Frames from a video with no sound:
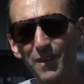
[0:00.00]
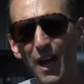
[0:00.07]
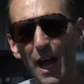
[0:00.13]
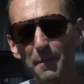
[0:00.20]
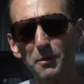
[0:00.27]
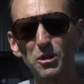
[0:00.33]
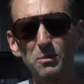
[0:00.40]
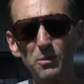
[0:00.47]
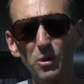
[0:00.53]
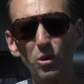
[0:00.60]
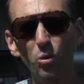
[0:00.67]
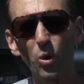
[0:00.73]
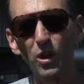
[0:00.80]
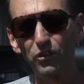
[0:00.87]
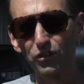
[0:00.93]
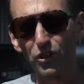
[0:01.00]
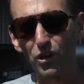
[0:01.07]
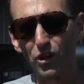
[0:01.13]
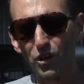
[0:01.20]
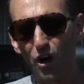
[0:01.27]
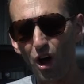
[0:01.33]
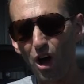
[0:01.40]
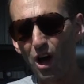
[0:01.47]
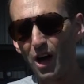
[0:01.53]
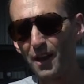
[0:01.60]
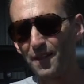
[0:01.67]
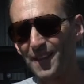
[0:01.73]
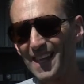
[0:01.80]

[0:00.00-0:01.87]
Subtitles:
Hypersmooth was turned on.